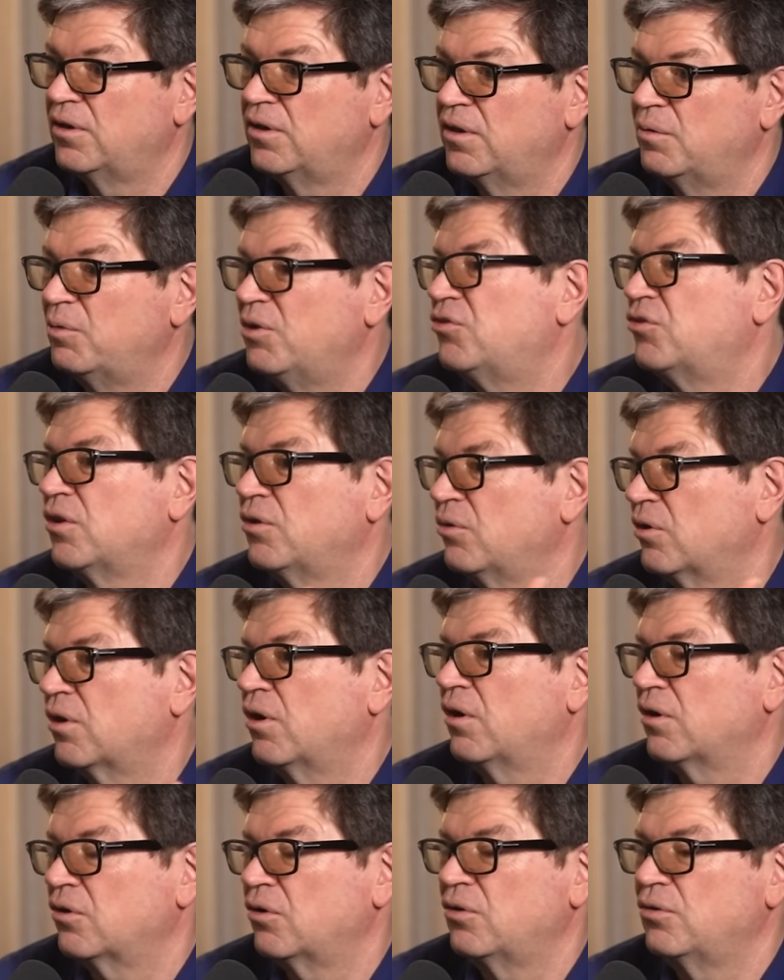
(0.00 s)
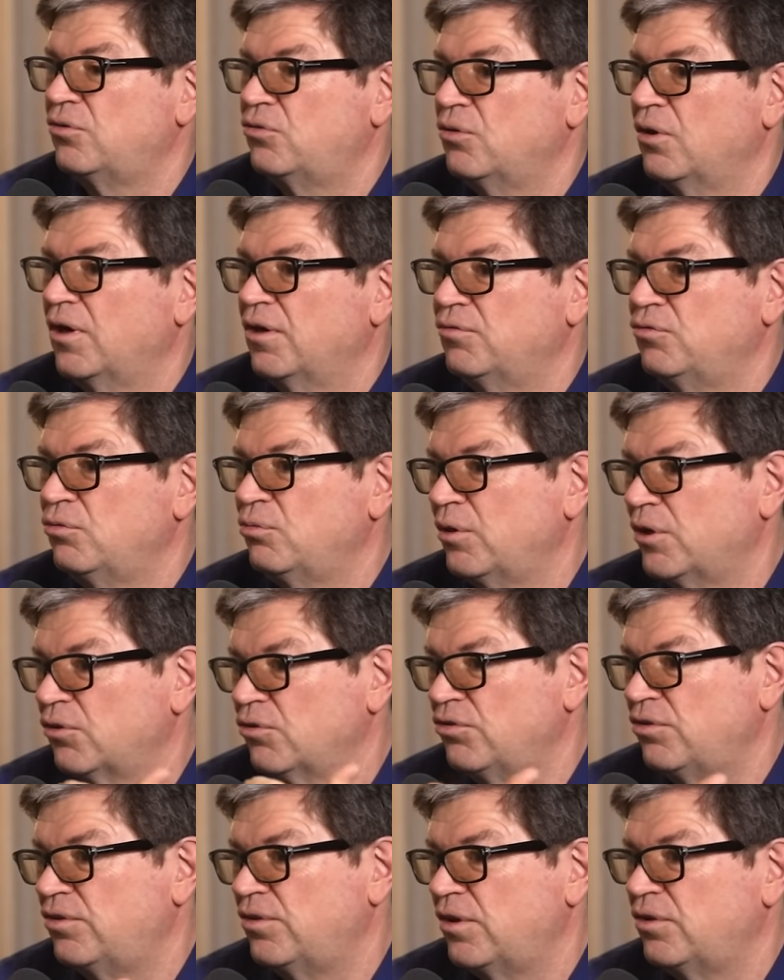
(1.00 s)
They basically are going to have to
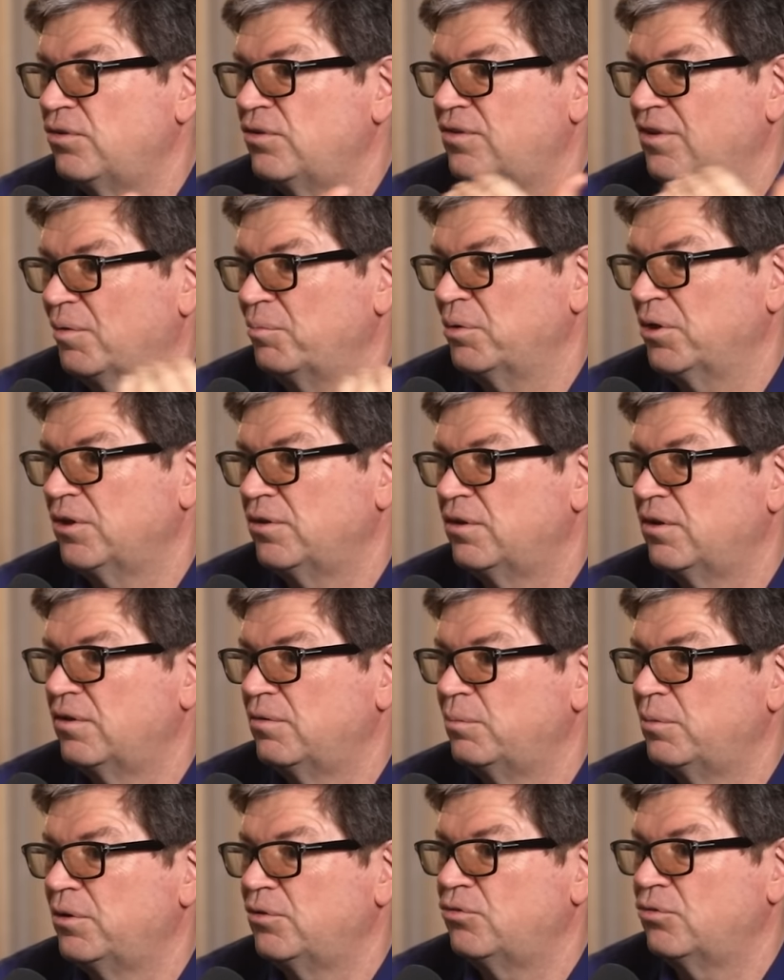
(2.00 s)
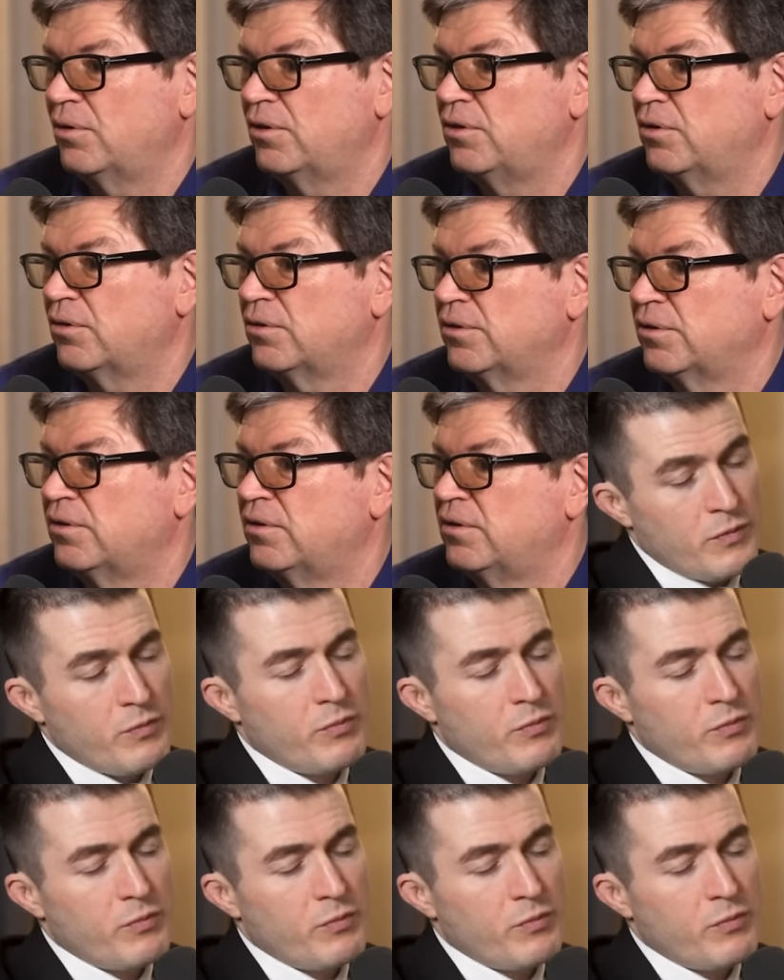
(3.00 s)
regurgitate the template that they've been trained on.